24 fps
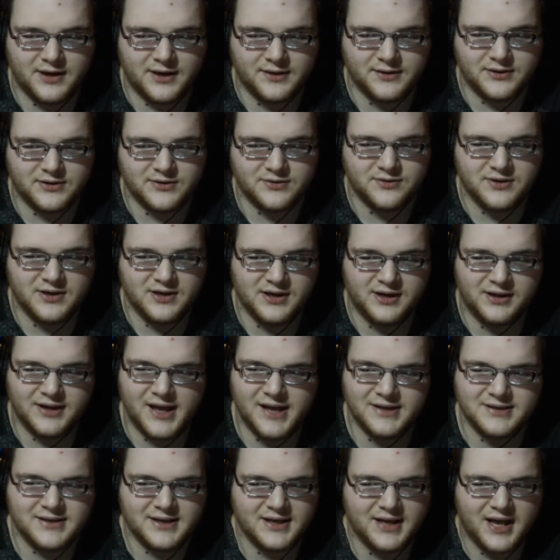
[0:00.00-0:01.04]
down the tree.
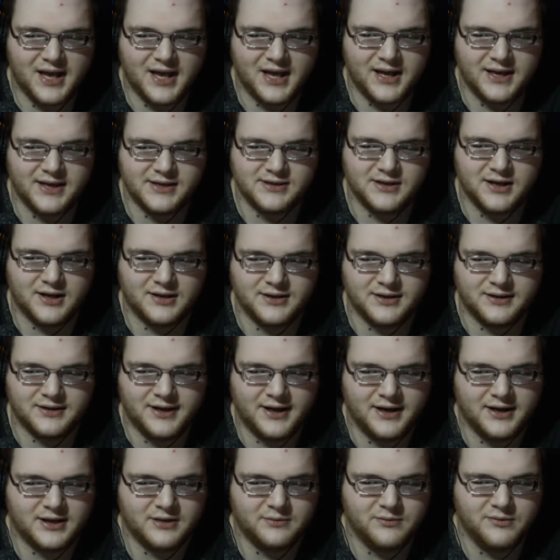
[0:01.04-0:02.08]
Glassy eyes caught the
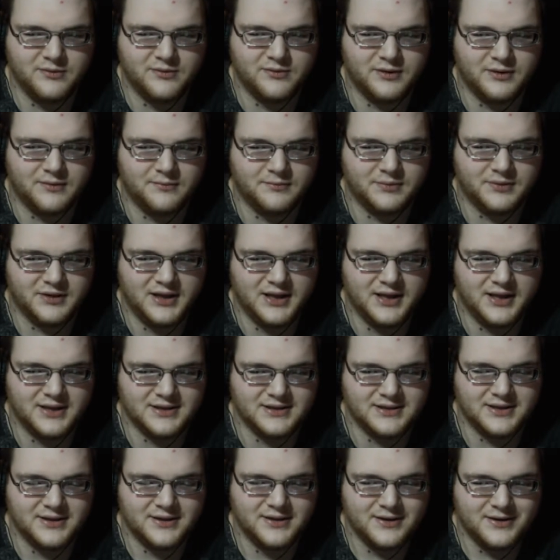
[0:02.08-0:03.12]
light of the moon and
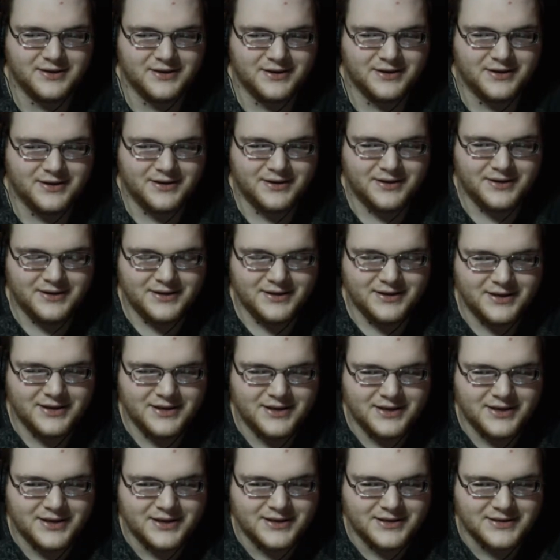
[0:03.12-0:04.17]
blazed.
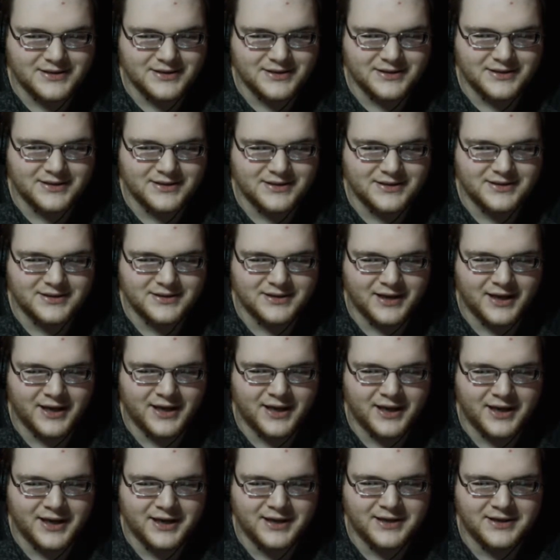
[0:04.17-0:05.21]
"He's
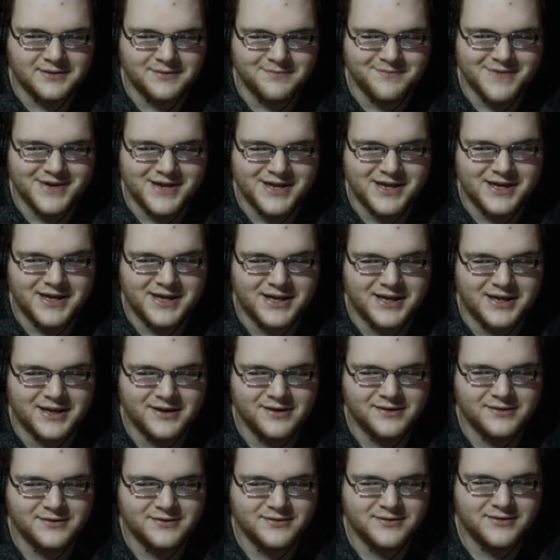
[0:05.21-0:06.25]
inside me."
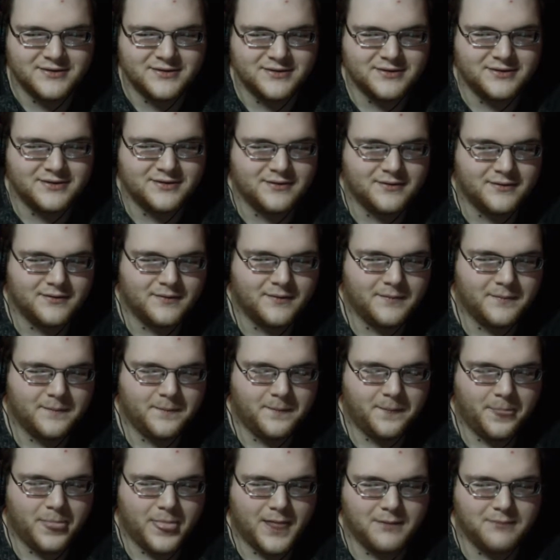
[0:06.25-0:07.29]

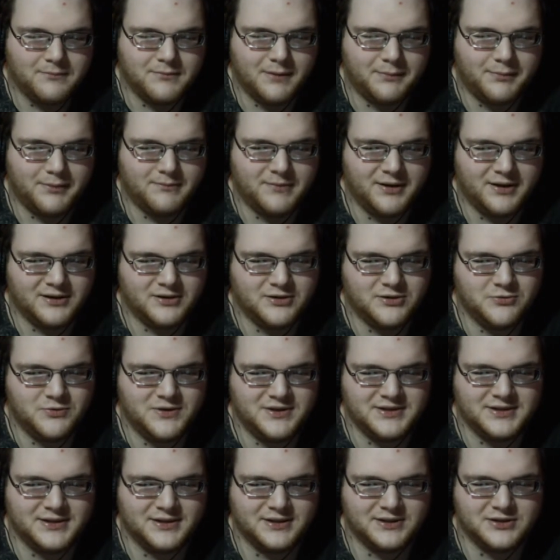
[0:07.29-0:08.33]
Muppet Man
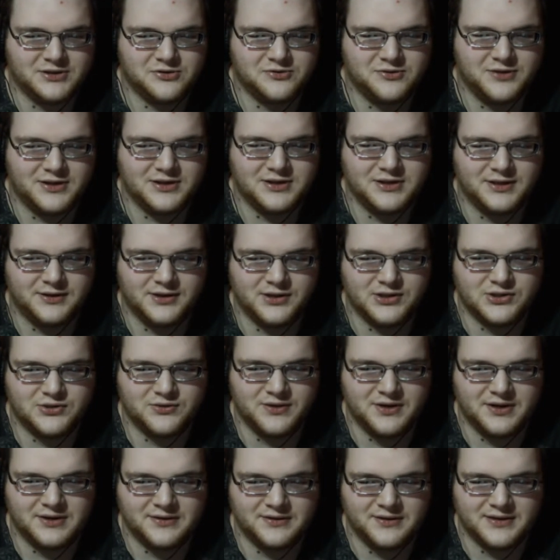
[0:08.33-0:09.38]
twisted and stretched down the
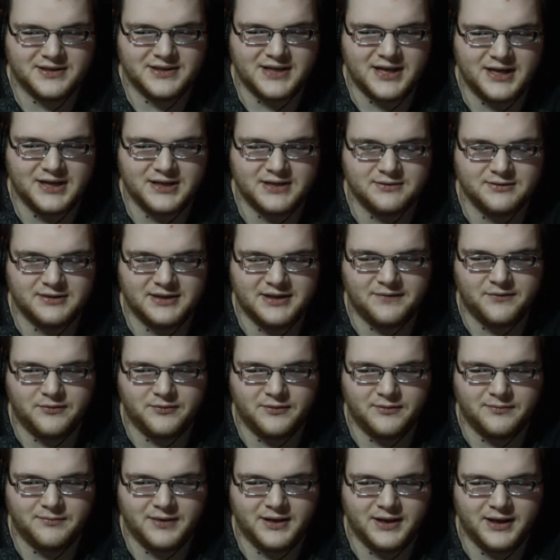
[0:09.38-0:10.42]
tree until his eyes were level
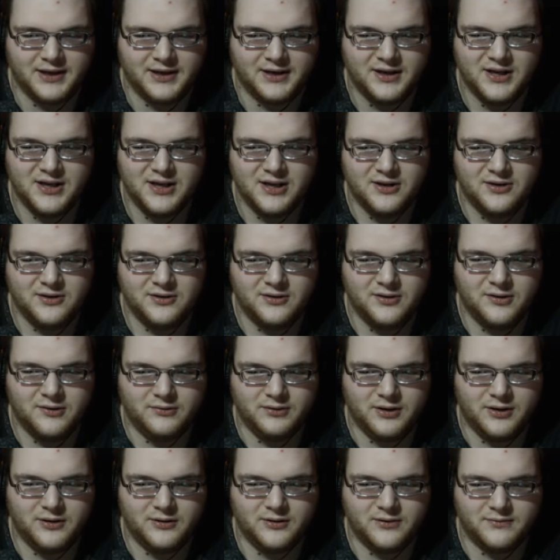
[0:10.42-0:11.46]
with mine. No
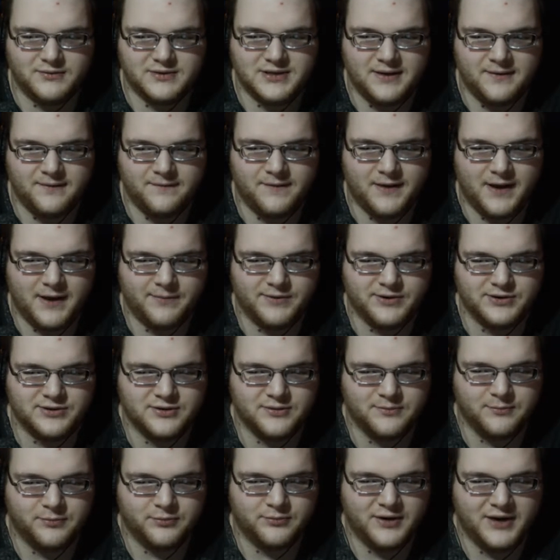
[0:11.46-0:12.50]
longer was he vibrant or
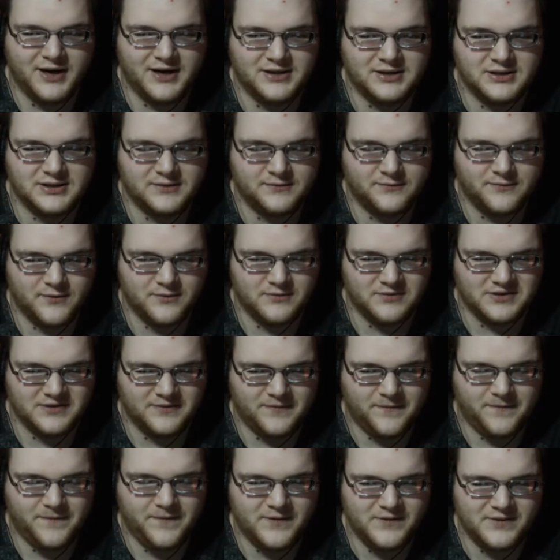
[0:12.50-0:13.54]
bright. His fur was
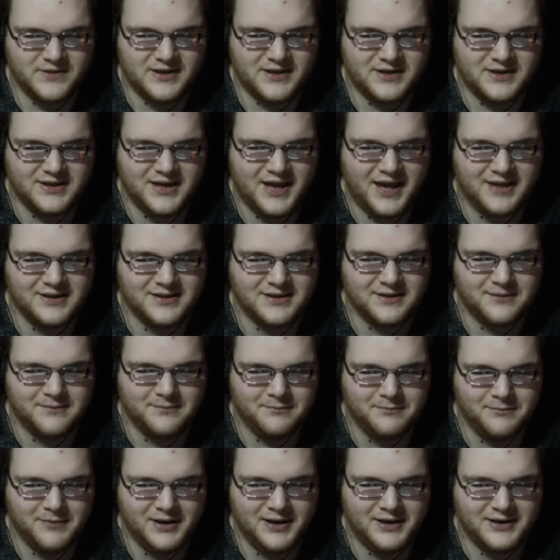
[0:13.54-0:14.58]
filthy, caked
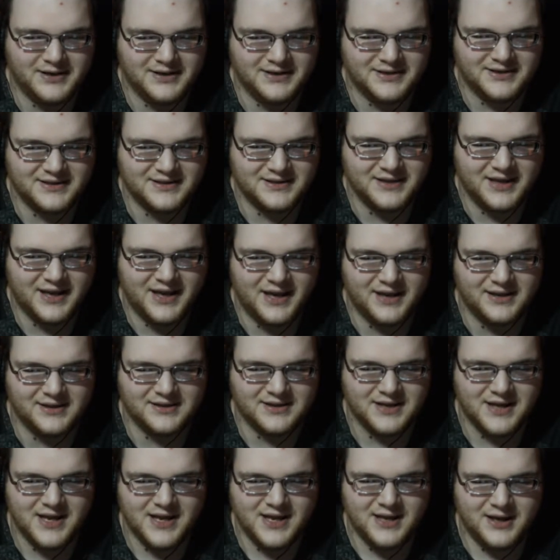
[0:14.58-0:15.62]
in mud and
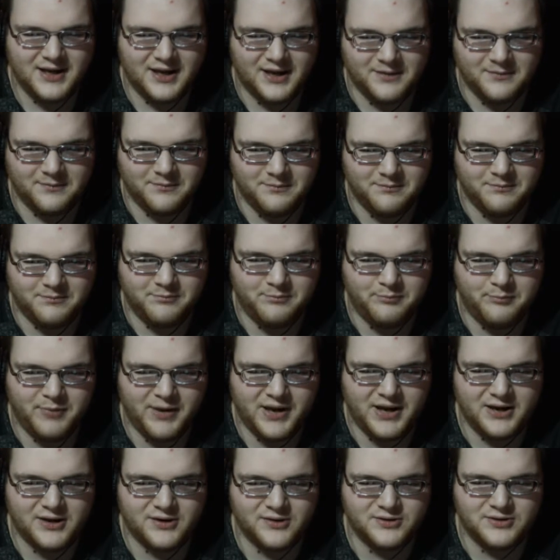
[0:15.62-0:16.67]
sand, and
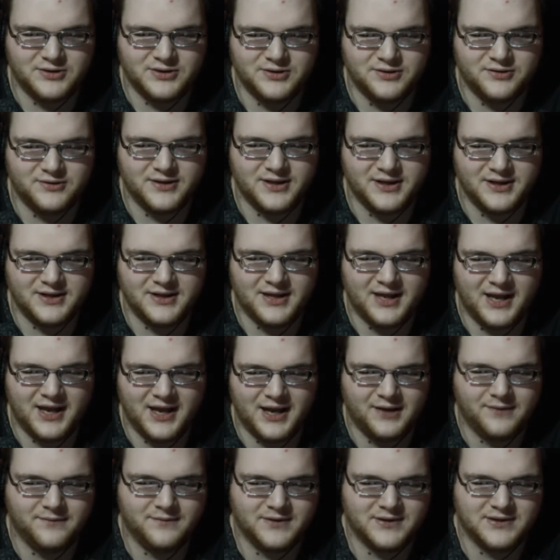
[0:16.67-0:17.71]
bare, dirty
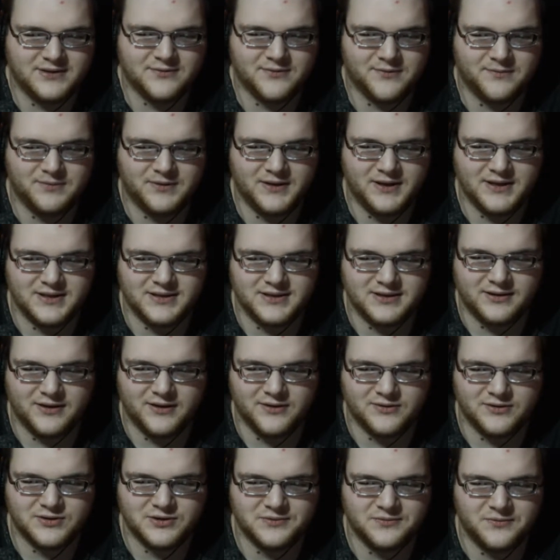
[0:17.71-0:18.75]
canvas replaced
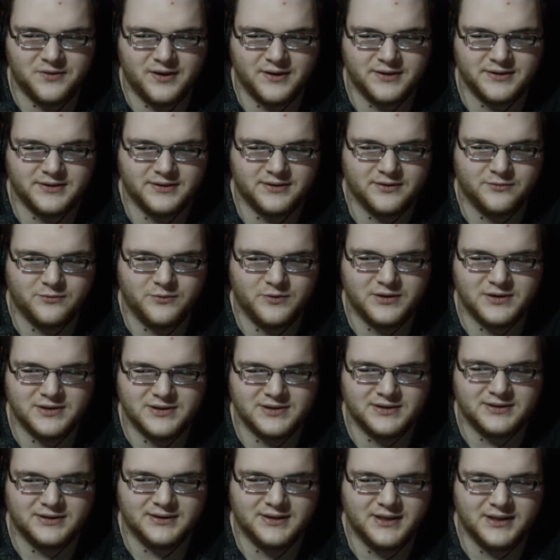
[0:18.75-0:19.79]
large swaths of the
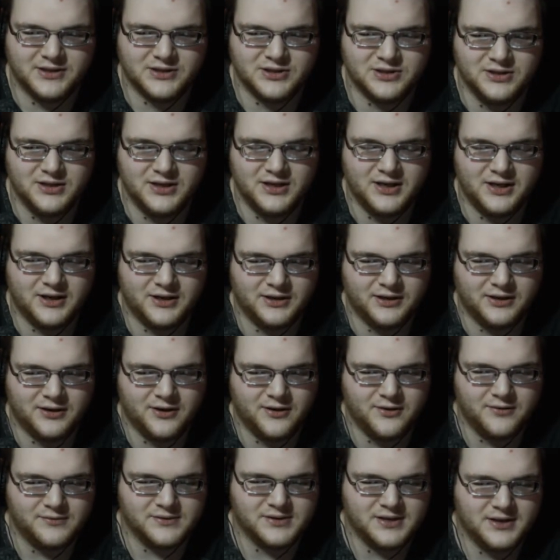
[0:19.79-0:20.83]
once lush neon
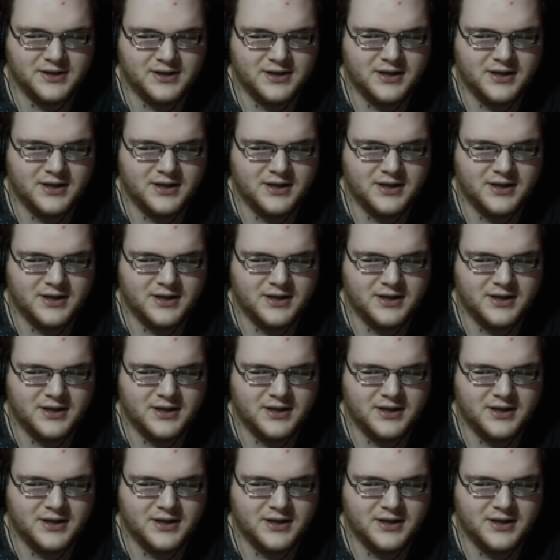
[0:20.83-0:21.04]
coat.